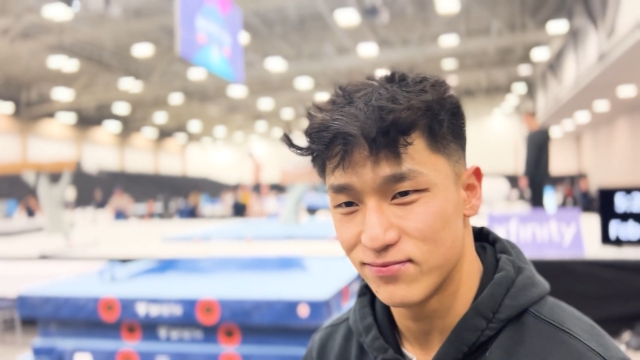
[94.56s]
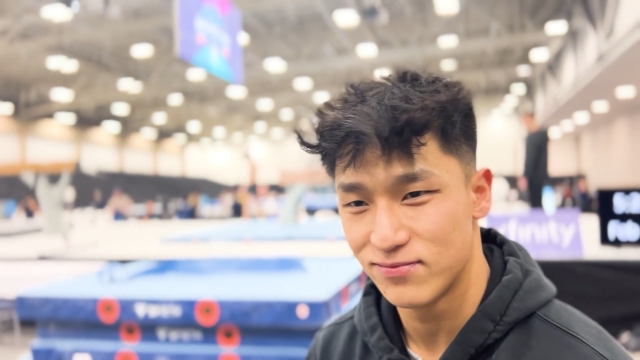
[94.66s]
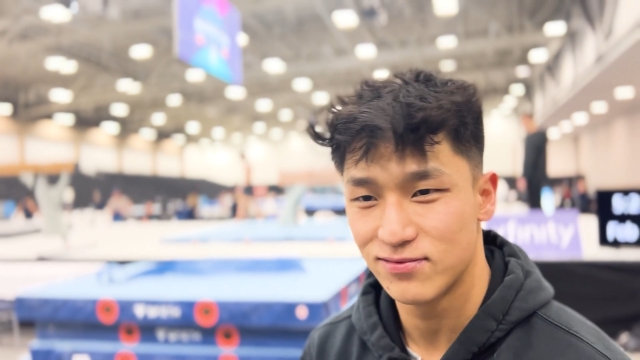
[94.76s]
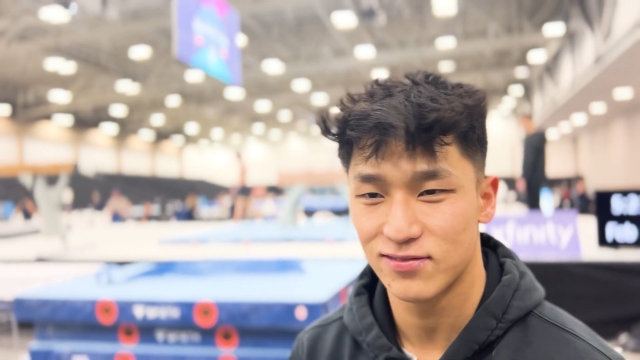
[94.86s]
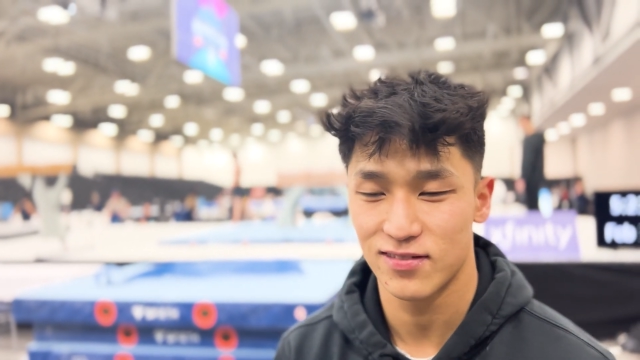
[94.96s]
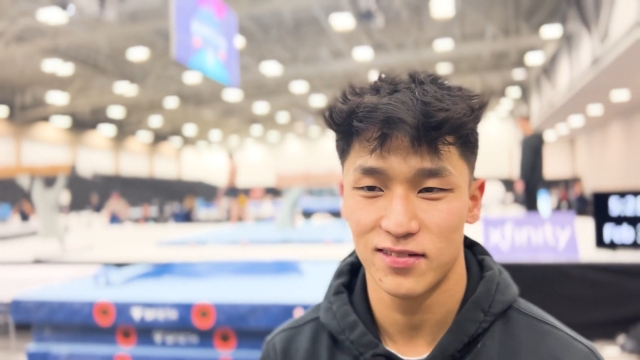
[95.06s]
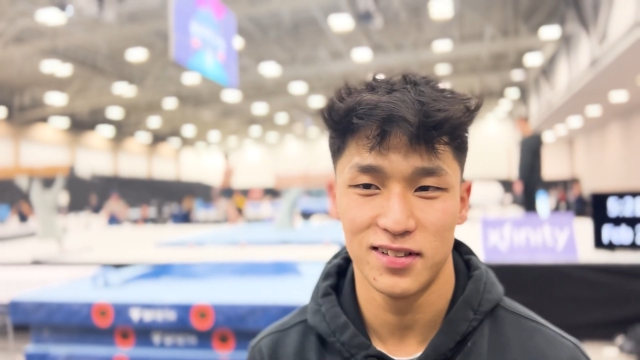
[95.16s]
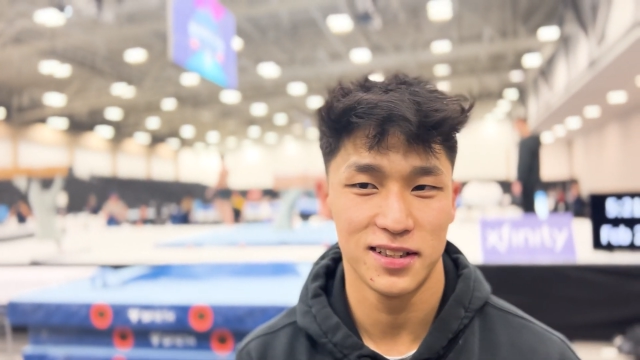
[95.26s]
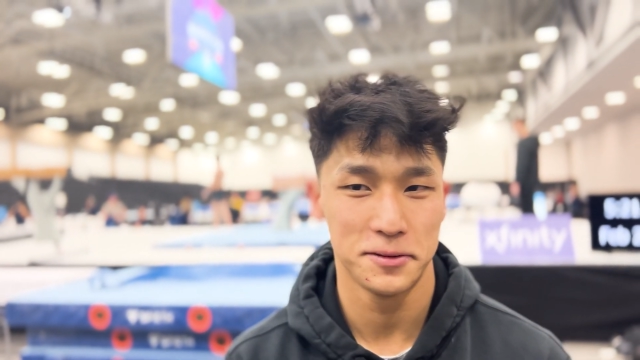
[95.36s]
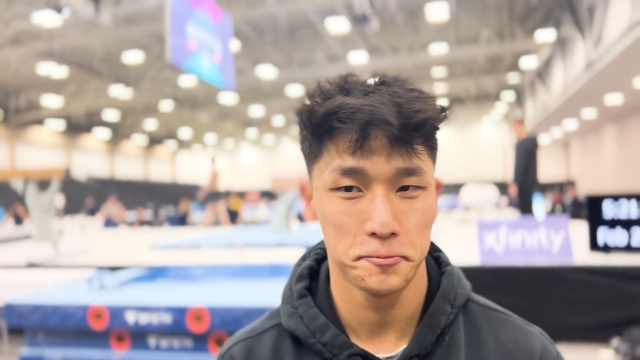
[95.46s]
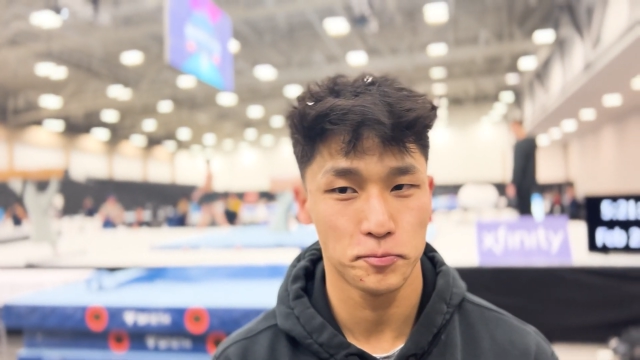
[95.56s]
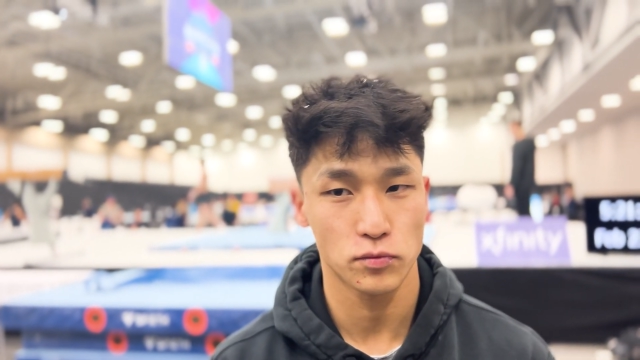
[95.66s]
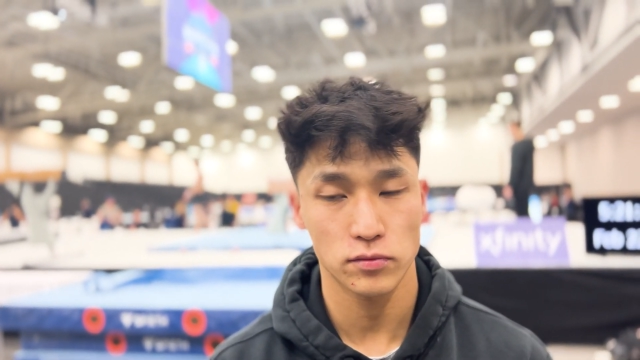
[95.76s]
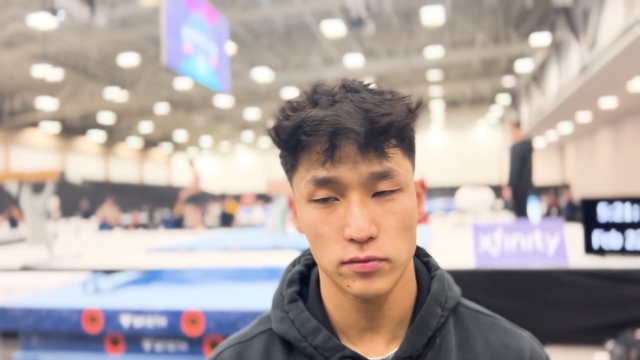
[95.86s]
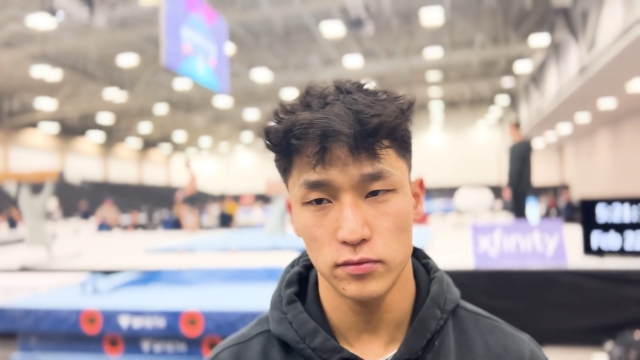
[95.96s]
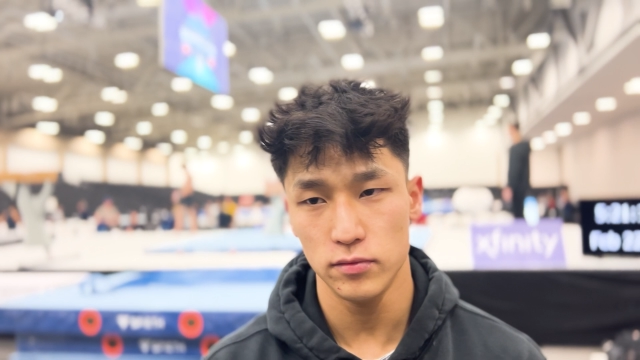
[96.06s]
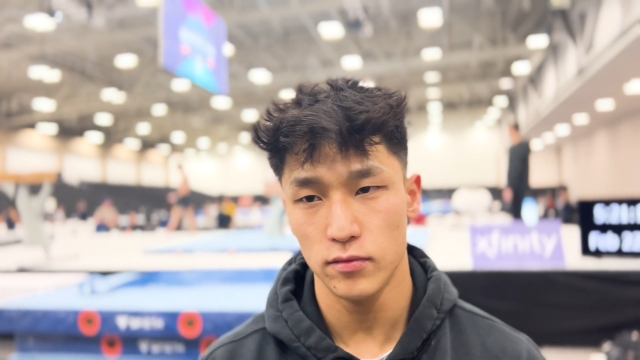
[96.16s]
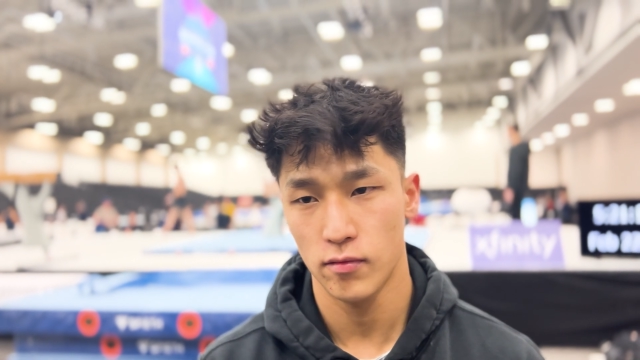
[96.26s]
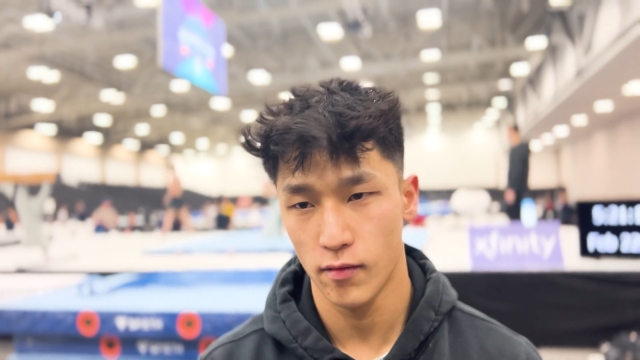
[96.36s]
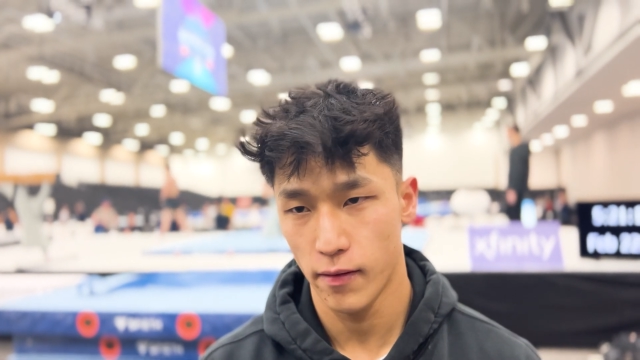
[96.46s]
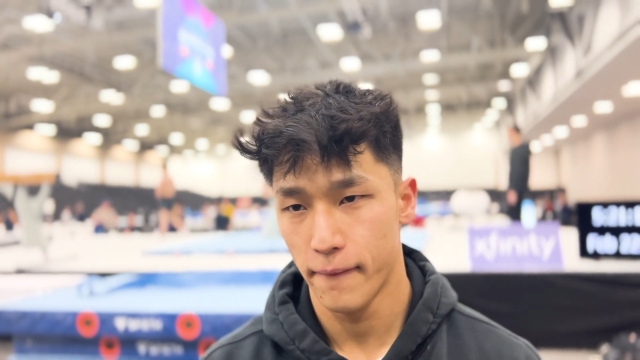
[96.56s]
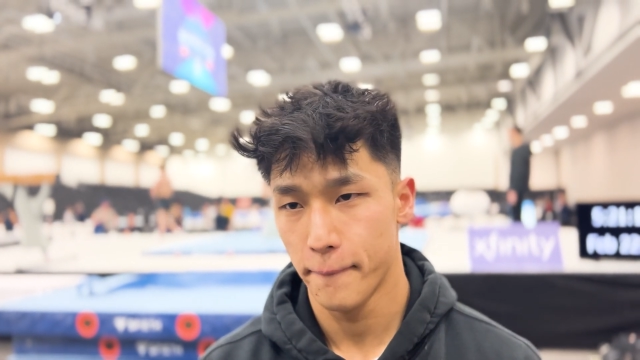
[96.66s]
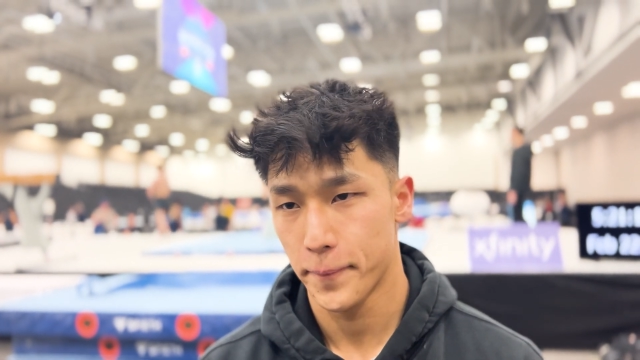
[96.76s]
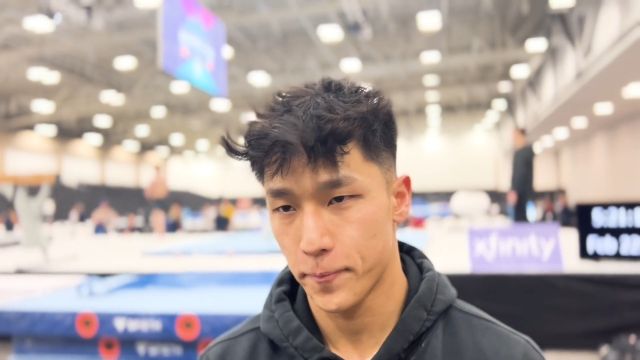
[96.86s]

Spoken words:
Aside from the few international competitions coming up,